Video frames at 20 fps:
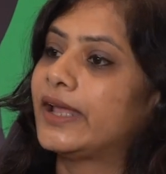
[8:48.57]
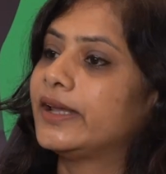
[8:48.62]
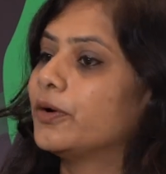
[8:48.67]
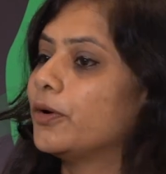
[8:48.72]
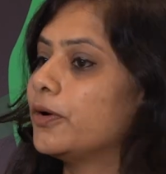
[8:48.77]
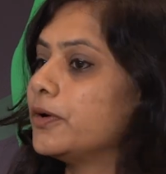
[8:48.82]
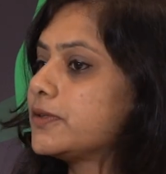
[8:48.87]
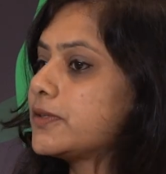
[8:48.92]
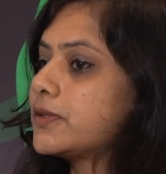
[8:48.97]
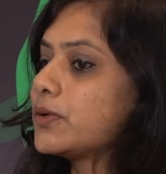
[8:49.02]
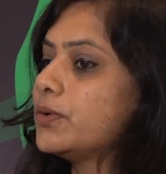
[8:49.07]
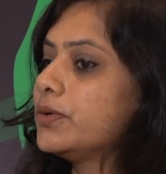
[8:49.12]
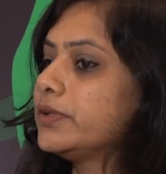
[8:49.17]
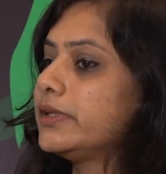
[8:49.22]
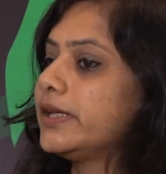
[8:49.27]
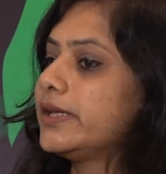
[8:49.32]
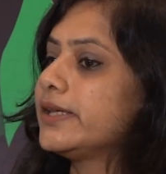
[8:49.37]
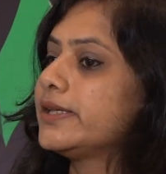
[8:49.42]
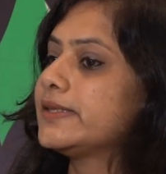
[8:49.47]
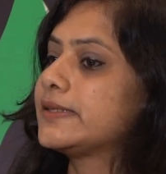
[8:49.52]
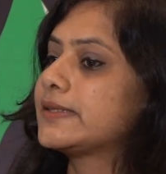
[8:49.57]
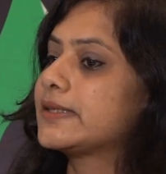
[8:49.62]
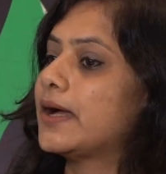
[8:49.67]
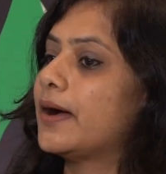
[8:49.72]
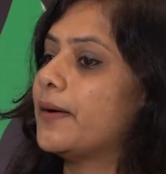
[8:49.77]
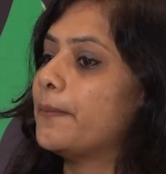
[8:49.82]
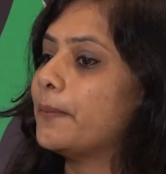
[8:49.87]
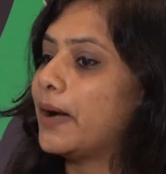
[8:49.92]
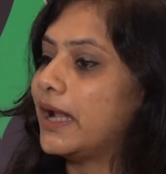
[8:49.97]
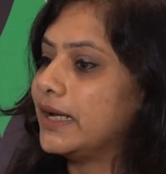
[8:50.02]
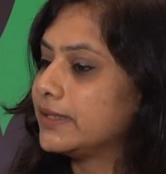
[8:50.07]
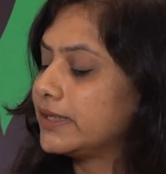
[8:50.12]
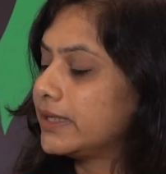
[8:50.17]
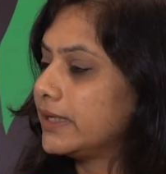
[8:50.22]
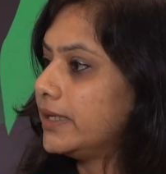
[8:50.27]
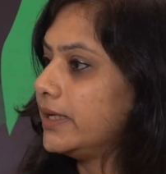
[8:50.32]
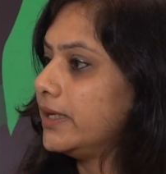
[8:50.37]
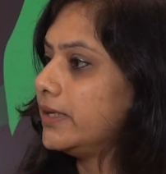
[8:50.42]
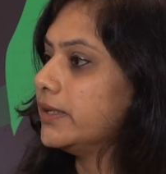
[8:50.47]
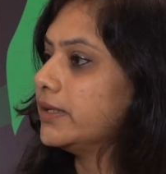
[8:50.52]
And also these uh,
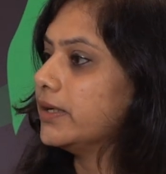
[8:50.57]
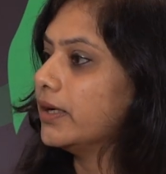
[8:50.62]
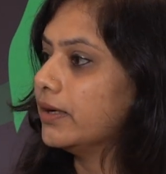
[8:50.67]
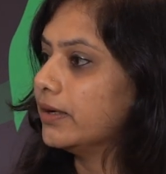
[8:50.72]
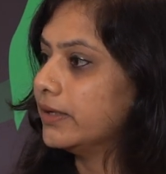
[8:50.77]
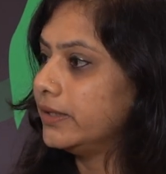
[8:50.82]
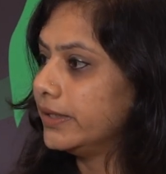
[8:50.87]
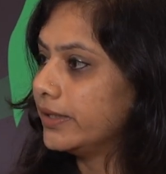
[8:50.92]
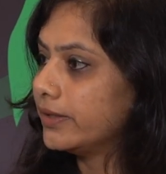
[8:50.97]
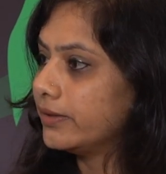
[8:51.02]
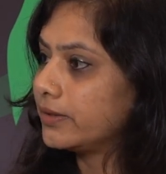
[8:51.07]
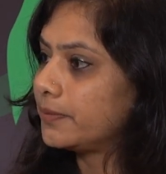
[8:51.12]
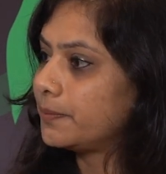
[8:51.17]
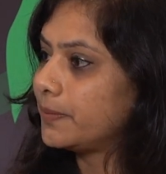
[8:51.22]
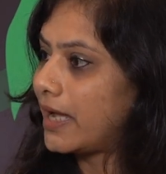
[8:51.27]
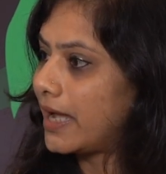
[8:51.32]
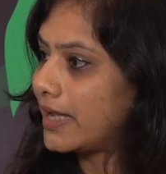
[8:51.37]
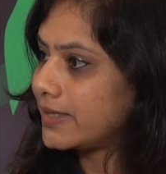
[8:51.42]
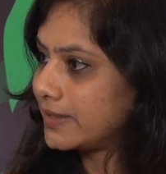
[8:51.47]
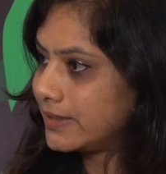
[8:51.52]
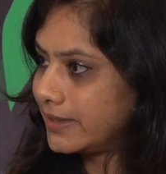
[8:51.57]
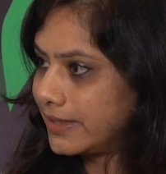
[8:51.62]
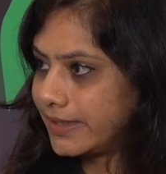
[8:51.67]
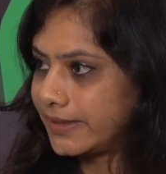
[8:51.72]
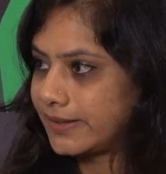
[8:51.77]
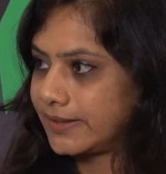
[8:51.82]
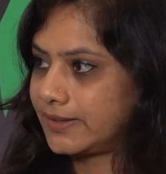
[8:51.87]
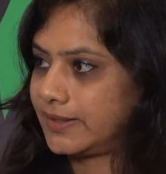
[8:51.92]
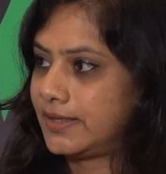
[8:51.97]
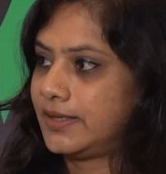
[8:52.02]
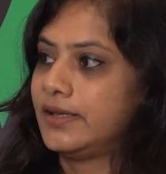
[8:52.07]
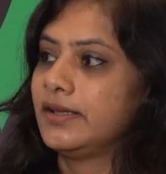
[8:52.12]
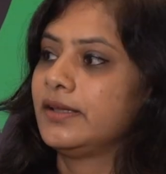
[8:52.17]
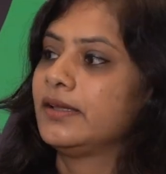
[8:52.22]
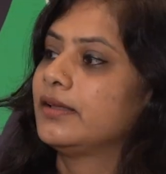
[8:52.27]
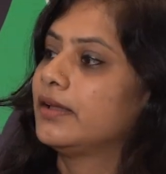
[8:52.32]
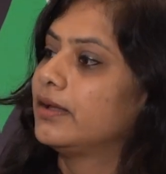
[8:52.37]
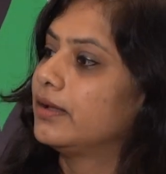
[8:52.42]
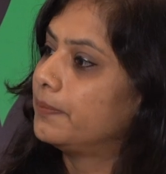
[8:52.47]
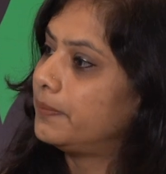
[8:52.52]
multi-layered plastics.
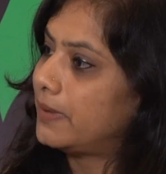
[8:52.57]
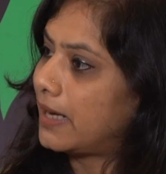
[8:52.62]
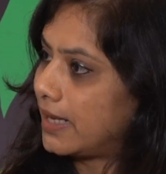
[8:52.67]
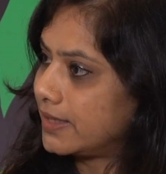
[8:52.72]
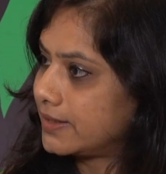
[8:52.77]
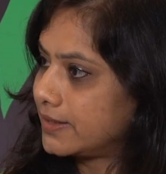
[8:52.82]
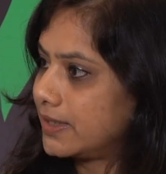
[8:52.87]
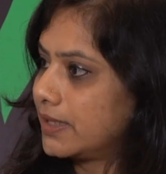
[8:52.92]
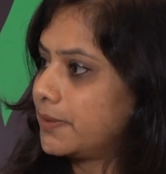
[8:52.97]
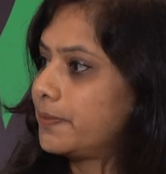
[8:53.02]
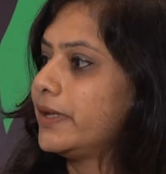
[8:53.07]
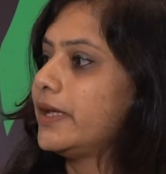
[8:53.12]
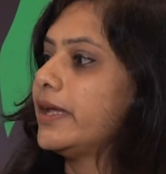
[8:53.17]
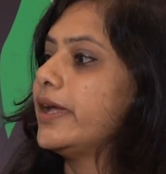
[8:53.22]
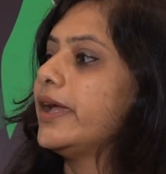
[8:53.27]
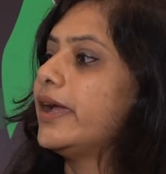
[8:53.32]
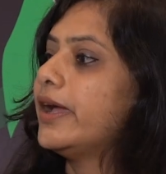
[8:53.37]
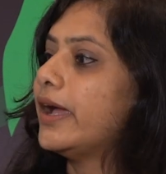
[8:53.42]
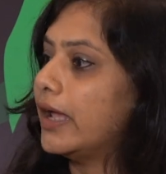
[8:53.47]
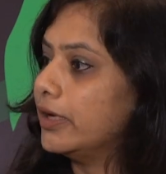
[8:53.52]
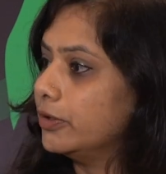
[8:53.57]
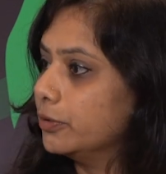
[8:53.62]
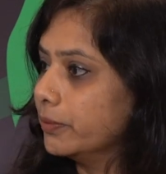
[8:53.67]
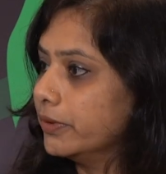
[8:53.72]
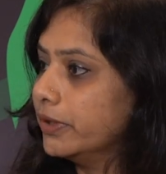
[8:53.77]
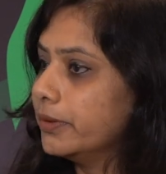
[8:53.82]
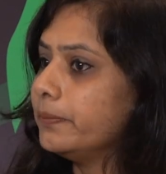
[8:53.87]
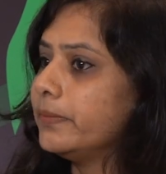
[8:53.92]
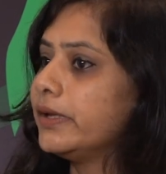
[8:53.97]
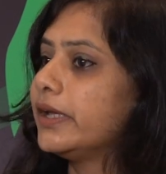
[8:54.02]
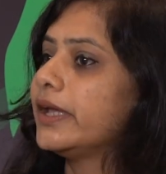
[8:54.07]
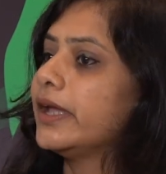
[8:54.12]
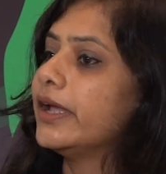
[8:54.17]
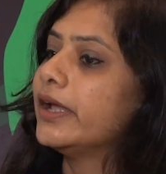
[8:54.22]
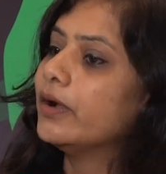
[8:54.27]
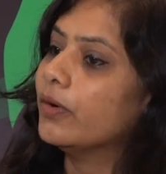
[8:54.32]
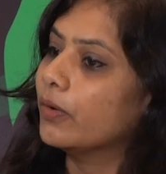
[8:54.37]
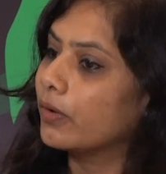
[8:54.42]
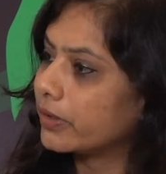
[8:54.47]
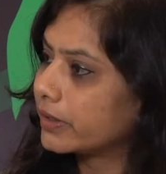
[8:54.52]
Mm. Plastic bhi hai, aluminum bhi hai,
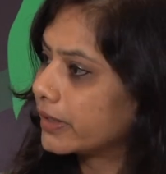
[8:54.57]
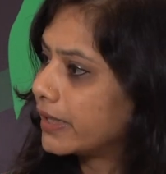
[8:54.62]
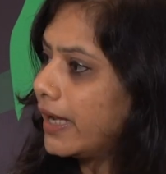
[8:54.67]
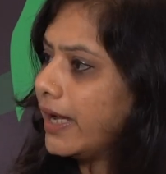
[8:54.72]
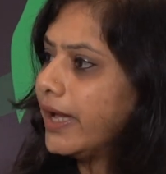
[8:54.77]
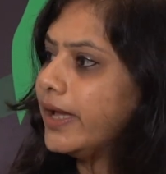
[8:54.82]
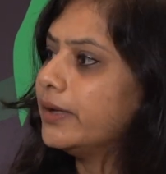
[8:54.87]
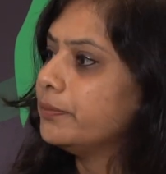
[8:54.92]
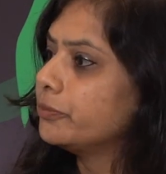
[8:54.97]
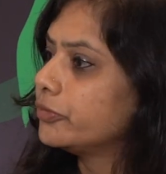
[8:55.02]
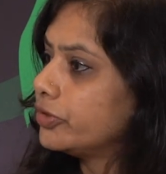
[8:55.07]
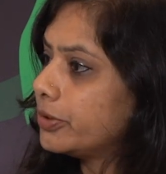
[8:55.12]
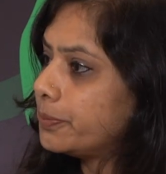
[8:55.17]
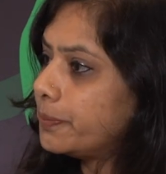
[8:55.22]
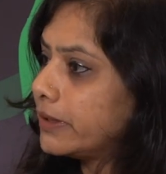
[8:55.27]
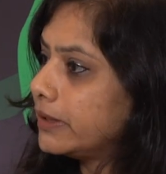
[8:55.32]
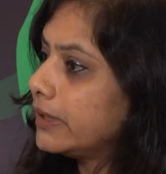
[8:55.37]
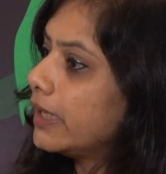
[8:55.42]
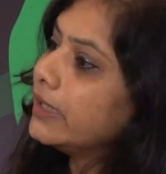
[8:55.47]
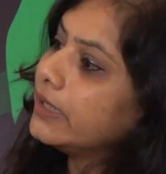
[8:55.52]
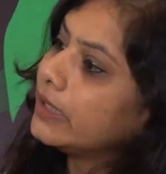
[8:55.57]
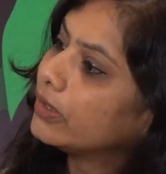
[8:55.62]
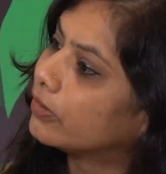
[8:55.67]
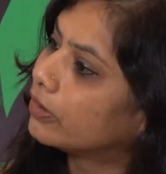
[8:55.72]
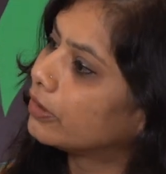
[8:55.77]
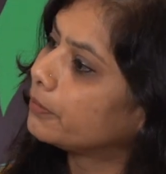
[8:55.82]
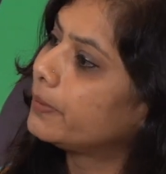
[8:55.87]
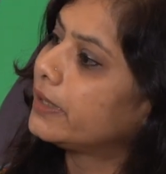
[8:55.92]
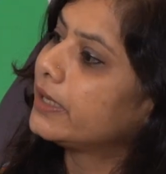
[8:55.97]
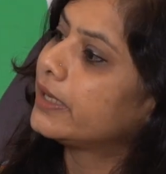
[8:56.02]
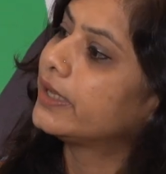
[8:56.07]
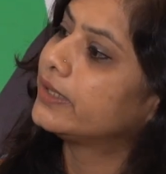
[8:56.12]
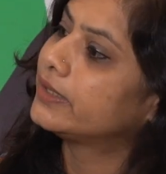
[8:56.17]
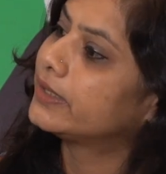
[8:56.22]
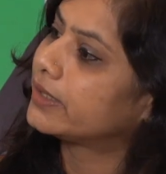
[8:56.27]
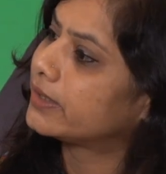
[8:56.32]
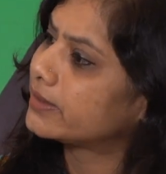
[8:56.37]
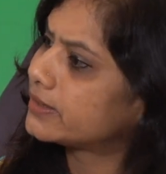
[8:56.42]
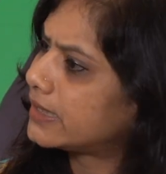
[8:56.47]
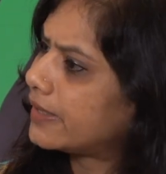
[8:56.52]
aur kya hai, mujhe pata nahi, aur yeah. bhi hai.
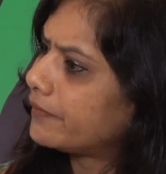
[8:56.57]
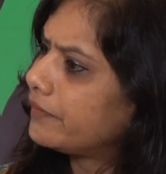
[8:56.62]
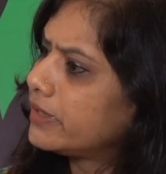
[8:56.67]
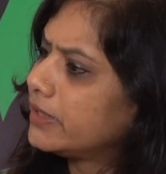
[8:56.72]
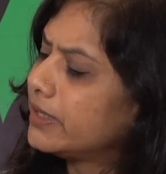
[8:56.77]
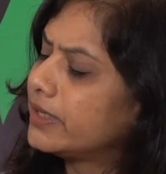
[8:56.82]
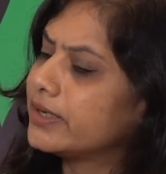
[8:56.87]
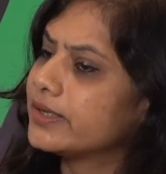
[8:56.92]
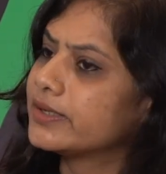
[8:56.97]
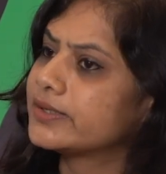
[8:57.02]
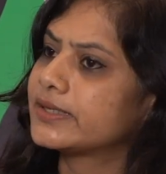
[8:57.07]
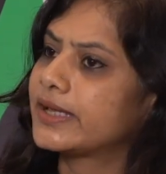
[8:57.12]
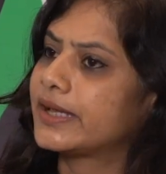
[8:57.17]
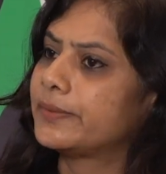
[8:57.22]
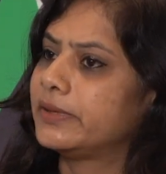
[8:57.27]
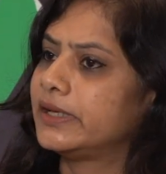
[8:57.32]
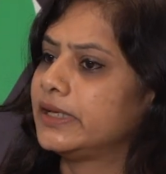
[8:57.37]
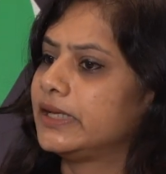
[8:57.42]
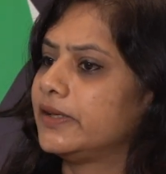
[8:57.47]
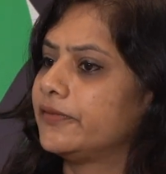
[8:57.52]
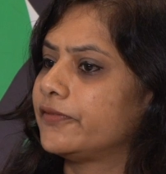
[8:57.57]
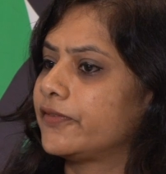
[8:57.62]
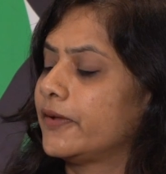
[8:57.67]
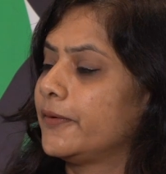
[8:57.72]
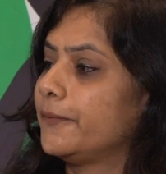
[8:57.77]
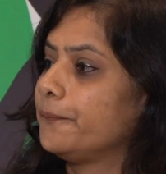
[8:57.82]
There are seven right. layers, I believe.